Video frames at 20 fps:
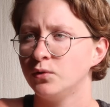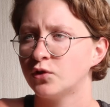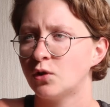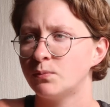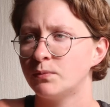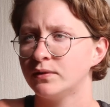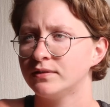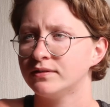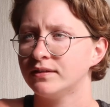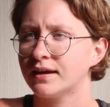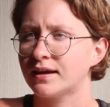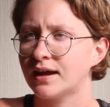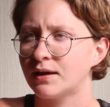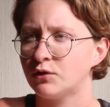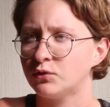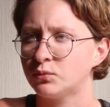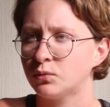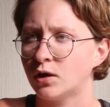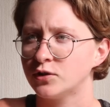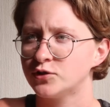was almost like I
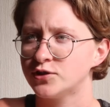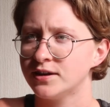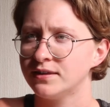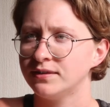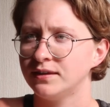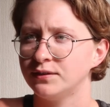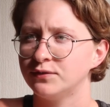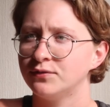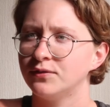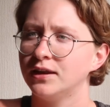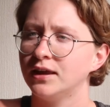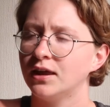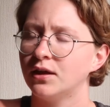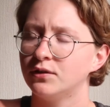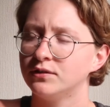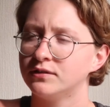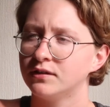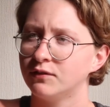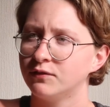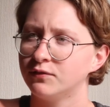was watching these
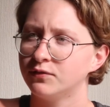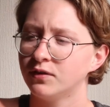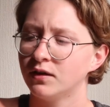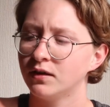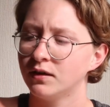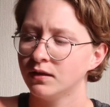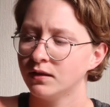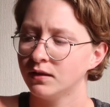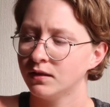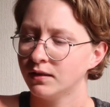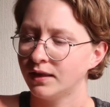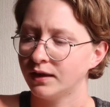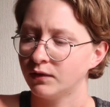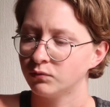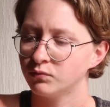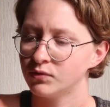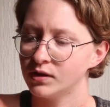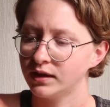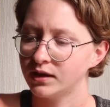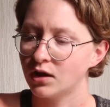videos of like
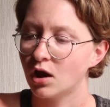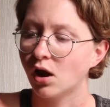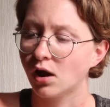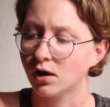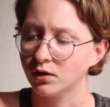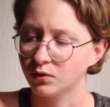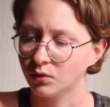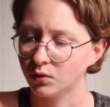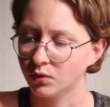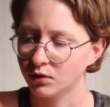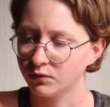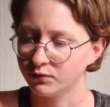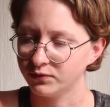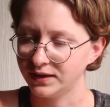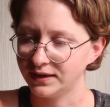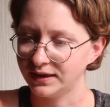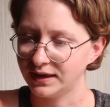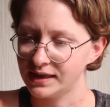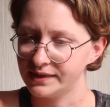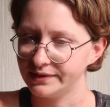really hardcore
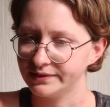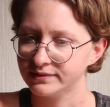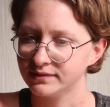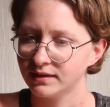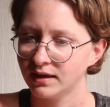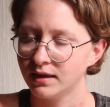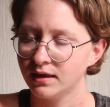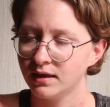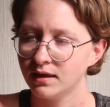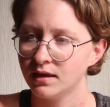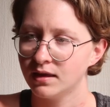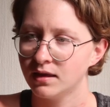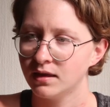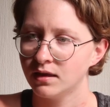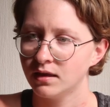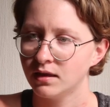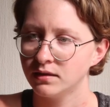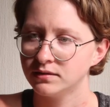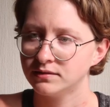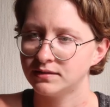vegans
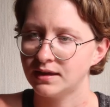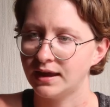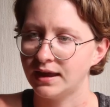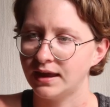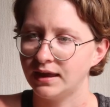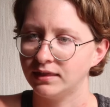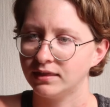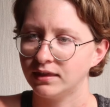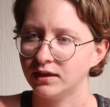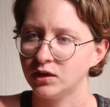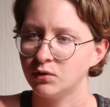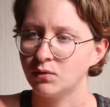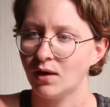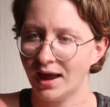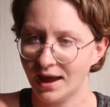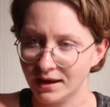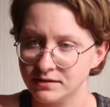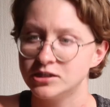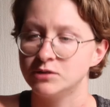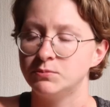saying that you
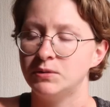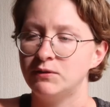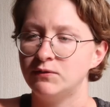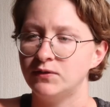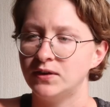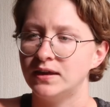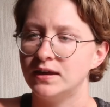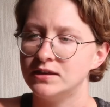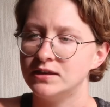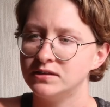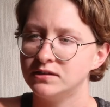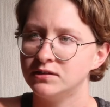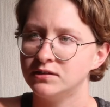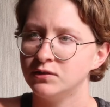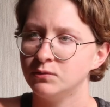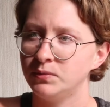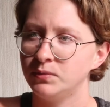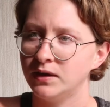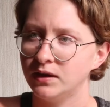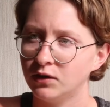had to be vegan
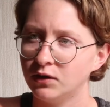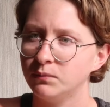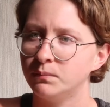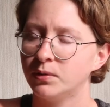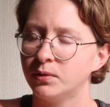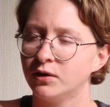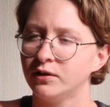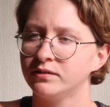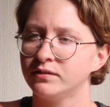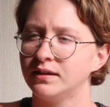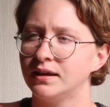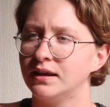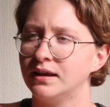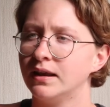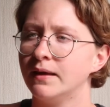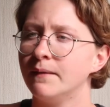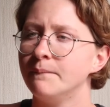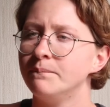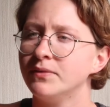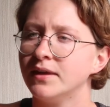to be a good
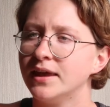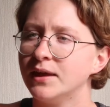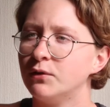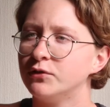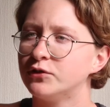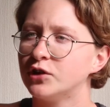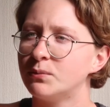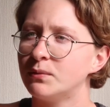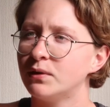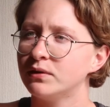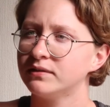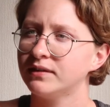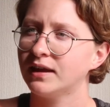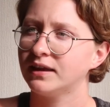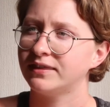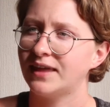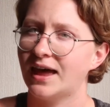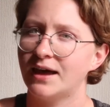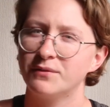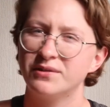person. It was almost
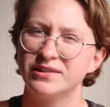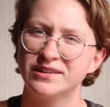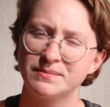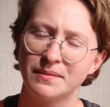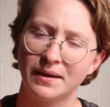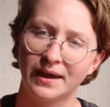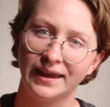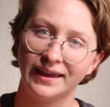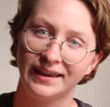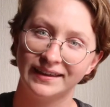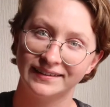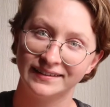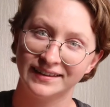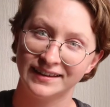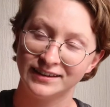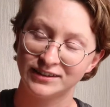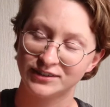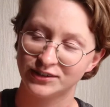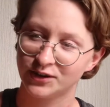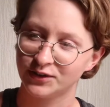like that was my
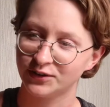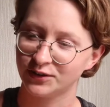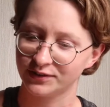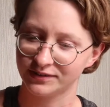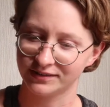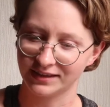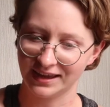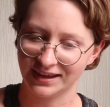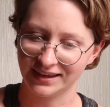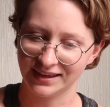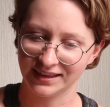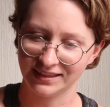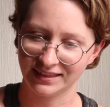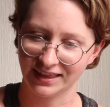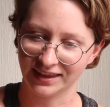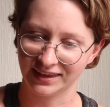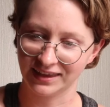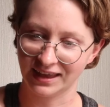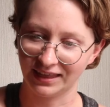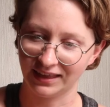internal psyche,
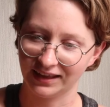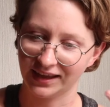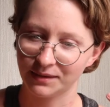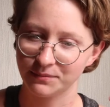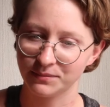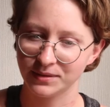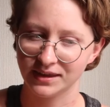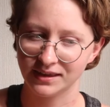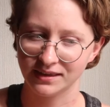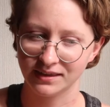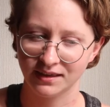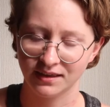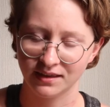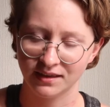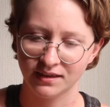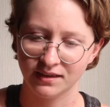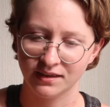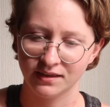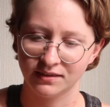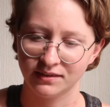like yelling at me,
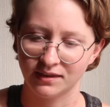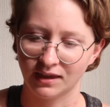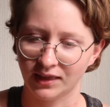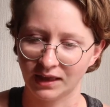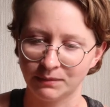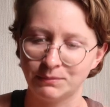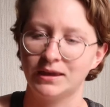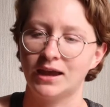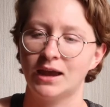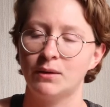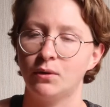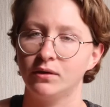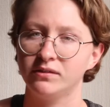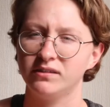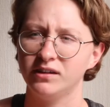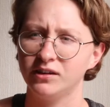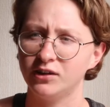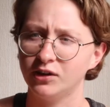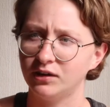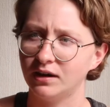telling me I
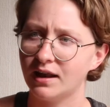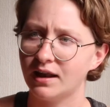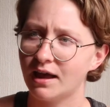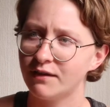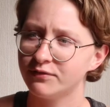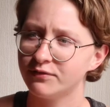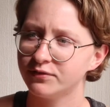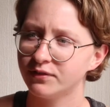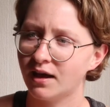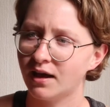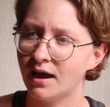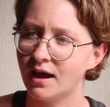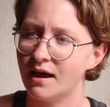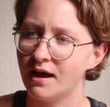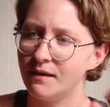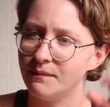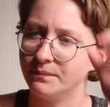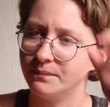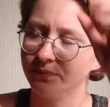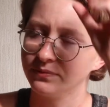wasn't good enough.
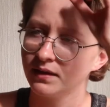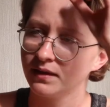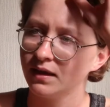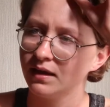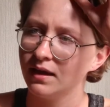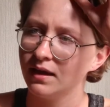And